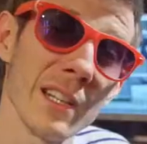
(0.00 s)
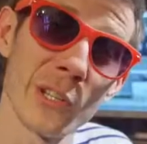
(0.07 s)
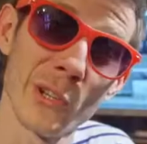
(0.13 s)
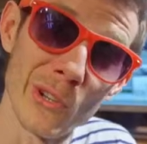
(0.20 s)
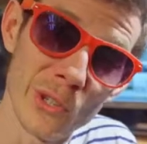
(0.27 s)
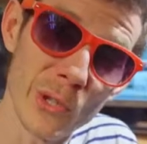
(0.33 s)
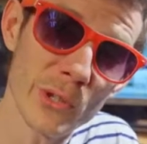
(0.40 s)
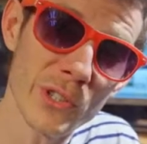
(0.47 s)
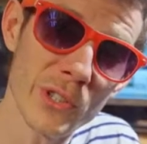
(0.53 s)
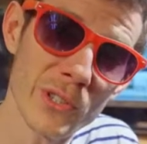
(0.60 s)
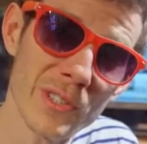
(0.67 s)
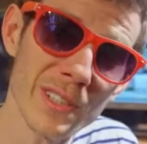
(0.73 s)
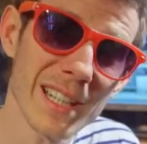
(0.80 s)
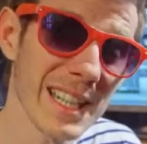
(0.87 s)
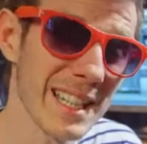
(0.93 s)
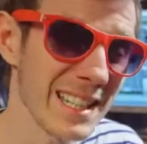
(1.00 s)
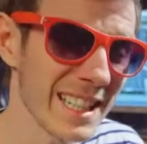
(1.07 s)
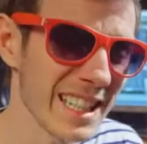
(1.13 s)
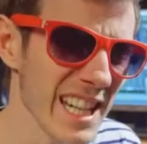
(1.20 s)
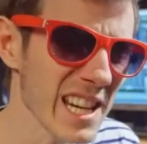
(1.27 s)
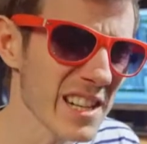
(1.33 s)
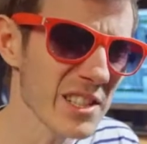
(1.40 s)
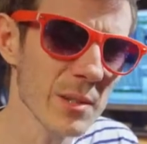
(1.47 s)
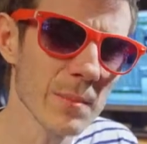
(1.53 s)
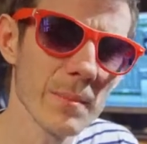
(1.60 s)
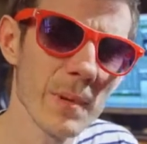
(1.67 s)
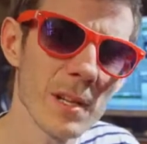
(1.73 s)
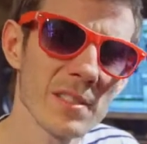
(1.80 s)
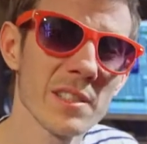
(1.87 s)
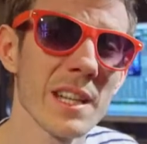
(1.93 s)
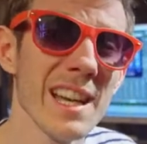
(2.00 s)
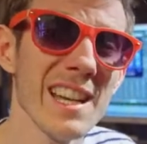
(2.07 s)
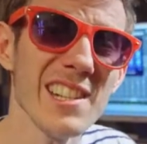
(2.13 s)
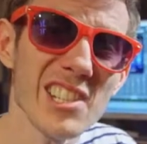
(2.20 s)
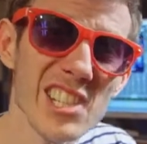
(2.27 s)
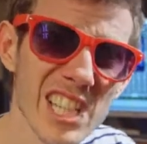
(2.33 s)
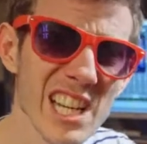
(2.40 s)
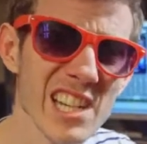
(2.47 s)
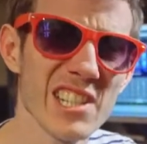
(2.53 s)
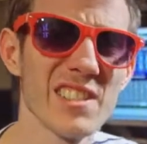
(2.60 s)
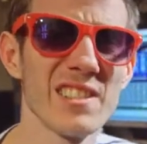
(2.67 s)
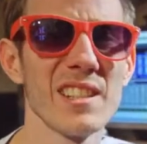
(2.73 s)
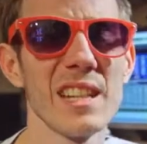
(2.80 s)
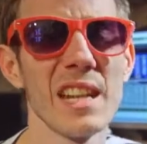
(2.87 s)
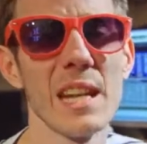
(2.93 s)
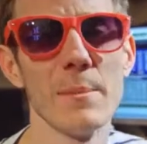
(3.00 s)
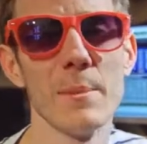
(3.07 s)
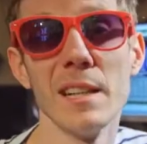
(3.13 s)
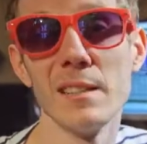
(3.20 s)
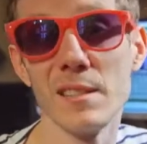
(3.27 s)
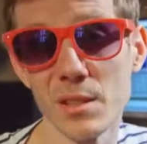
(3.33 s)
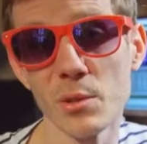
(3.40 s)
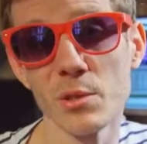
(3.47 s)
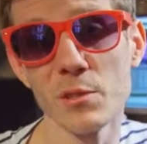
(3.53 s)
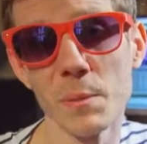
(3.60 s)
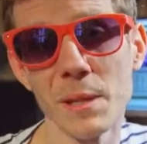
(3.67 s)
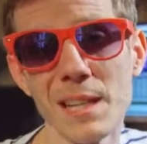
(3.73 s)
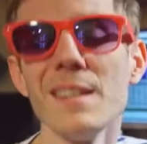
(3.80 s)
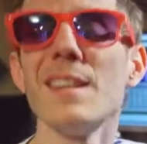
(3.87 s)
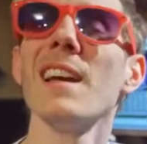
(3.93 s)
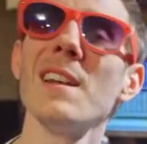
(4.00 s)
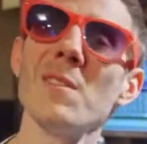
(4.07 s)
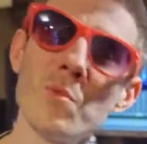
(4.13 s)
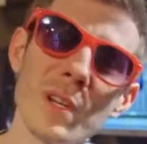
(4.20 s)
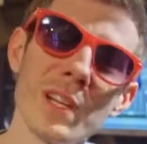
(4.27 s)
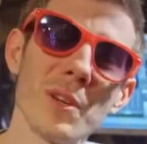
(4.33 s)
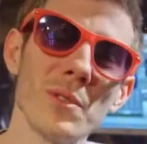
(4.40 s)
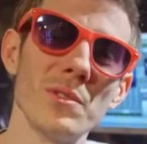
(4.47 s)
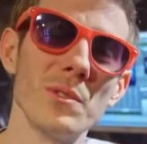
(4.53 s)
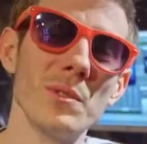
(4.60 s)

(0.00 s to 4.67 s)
In conclusion, it kicks some butts and changes the game. It suits me and Wiko